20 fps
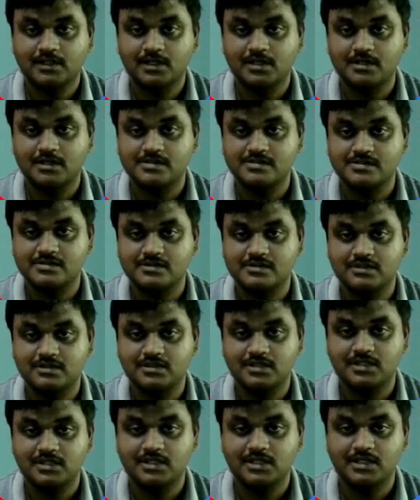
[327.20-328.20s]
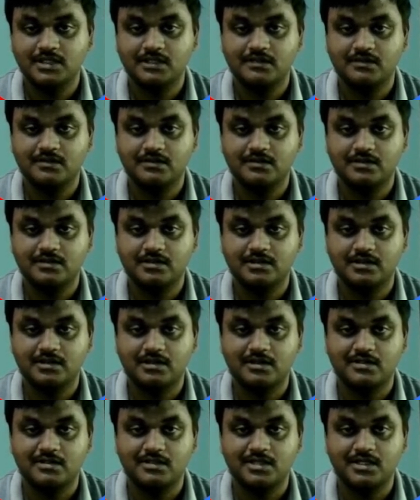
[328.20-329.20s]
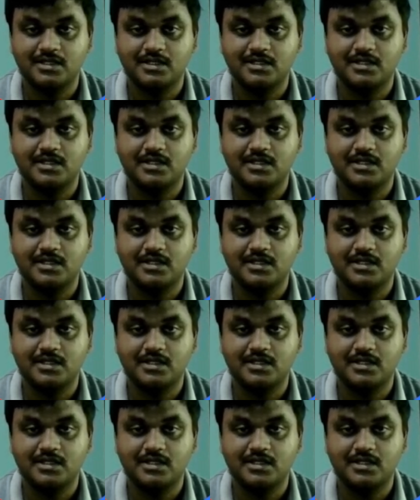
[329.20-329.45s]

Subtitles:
console here, not any